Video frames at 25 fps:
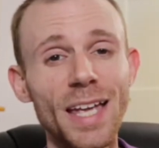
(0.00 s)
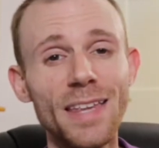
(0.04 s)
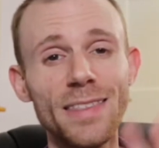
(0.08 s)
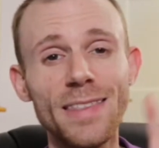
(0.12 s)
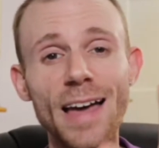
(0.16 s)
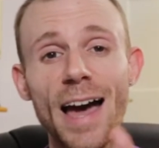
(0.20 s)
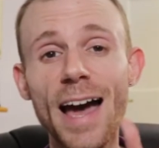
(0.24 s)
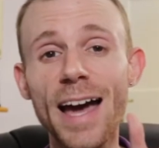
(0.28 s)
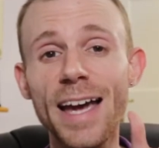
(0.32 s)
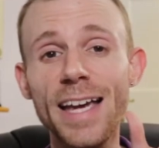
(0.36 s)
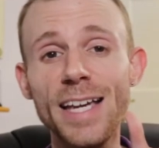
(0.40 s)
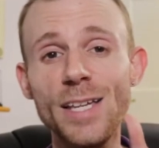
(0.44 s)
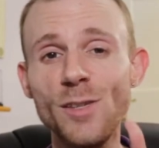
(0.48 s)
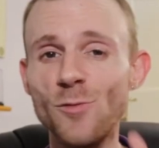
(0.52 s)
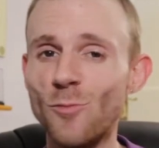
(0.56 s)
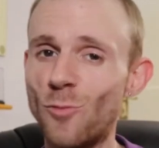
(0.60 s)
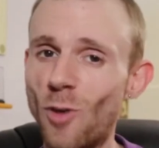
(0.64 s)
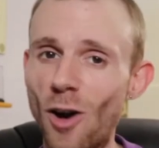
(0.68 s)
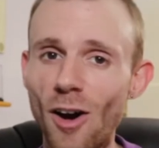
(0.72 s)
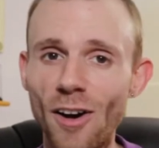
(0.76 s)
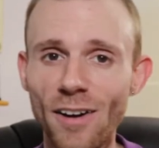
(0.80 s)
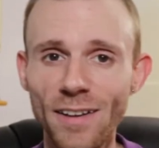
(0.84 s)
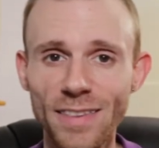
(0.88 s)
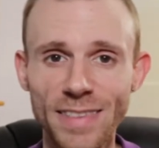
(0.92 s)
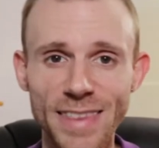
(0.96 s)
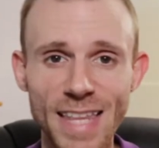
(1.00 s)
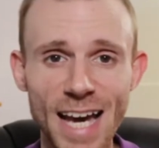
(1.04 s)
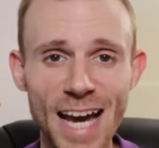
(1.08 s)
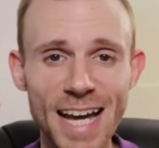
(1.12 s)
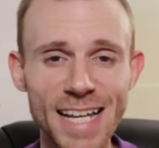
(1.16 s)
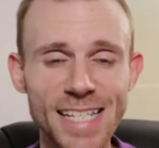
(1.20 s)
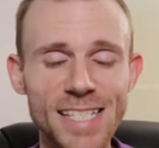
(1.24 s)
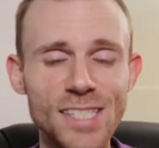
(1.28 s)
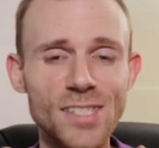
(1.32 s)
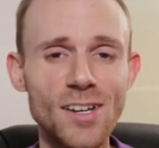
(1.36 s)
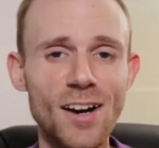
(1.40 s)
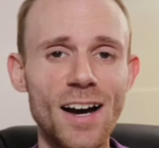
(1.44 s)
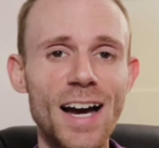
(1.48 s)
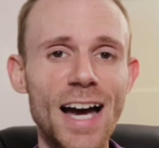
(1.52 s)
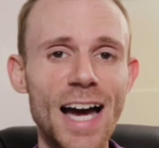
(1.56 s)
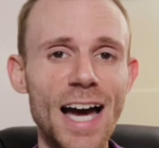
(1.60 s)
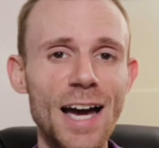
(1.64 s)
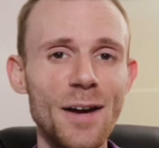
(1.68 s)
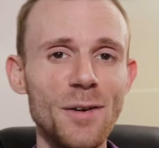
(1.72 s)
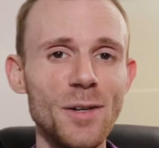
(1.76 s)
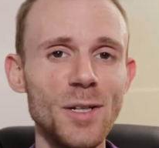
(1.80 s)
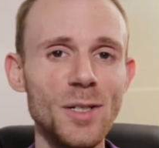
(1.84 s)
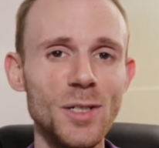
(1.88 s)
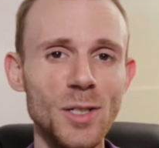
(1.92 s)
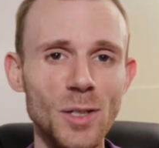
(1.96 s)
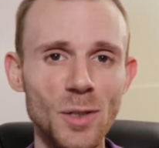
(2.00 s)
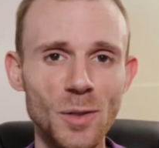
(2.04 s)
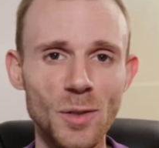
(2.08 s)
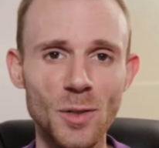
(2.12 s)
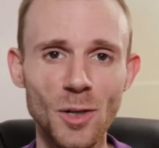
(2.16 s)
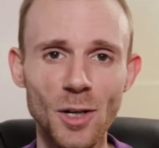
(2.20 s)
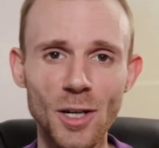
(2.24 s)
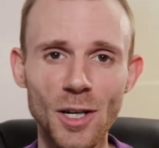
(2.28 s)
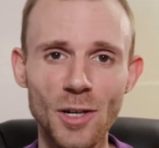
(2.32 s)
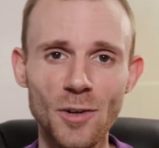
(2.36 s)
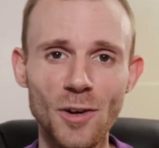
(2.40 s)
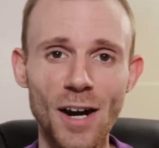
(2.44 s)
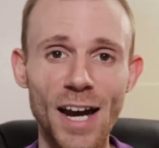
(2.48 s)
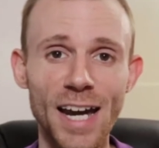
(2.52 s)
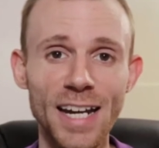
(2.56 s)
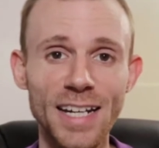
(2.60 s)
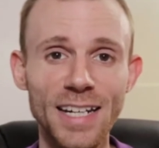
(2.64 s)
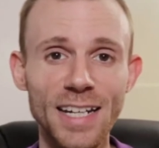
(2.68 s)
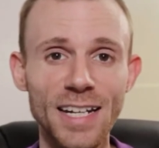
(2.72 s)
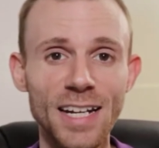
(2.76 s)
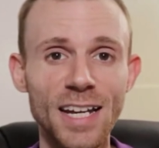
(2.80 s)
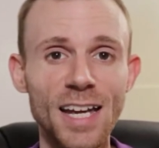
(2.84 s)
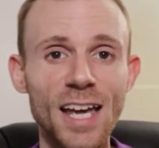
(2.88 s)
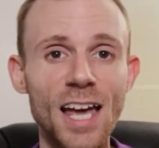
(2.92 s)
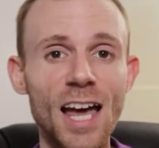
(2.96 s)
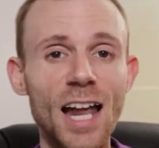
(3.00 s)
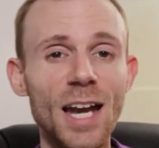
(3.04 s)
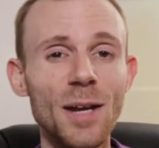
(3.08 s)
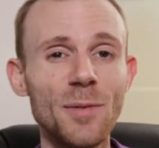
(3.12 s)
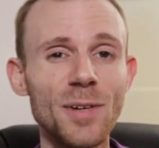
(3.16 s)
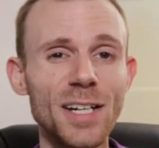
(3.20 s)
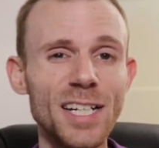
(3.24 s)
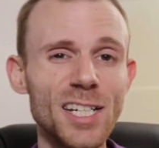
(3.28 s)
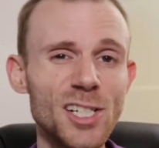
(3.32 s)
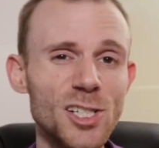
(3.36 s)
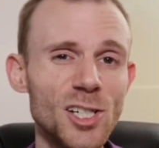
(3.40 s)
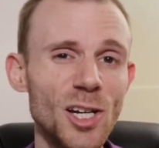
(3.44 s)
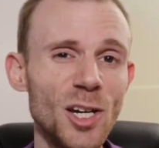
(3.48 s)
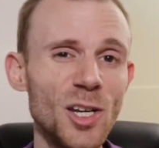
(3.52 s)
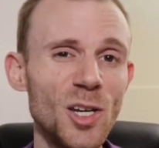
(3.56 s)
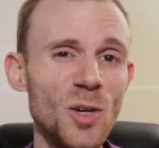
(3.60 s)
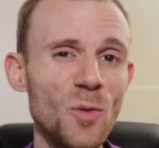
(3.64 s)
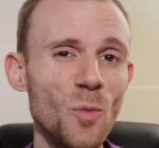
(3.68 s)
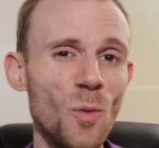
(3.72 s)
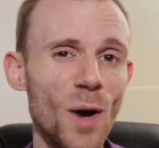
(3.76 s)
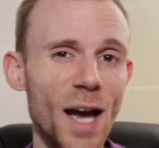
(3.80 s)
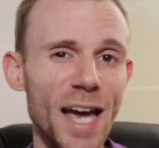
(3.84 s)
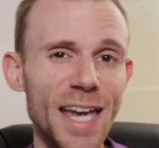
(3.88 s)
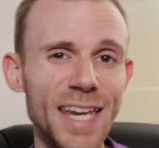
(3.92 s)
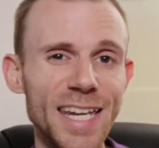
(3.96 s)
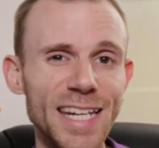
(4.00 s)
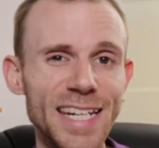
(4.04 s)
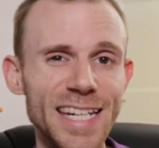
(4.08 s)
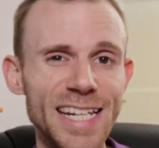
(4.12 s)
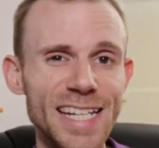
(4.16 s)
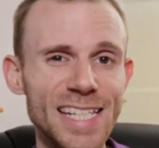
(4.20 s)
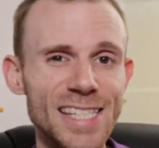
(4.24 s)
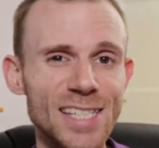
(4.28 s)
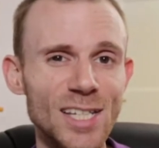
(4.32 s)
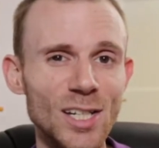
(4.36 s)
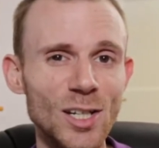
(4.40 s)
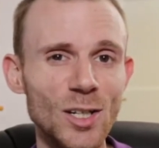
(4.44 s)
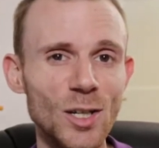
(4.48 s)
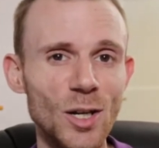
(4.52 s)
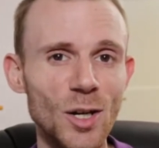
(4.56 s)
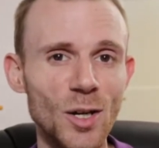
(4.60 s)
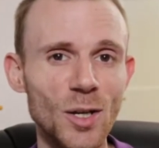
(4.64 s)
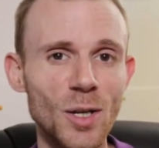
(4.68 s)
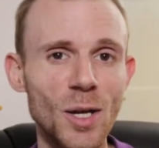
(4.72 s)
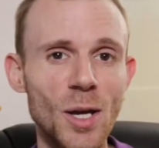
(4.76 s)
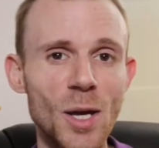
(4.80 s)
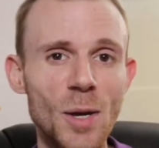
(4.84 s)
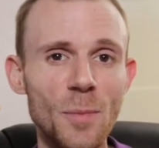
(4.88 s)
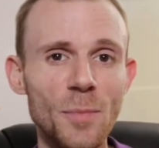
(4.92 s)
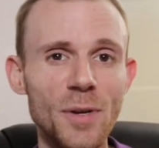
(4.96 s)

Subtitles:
That is wrong. That is not how you do colour grading, and I'm going to show you where you need to look,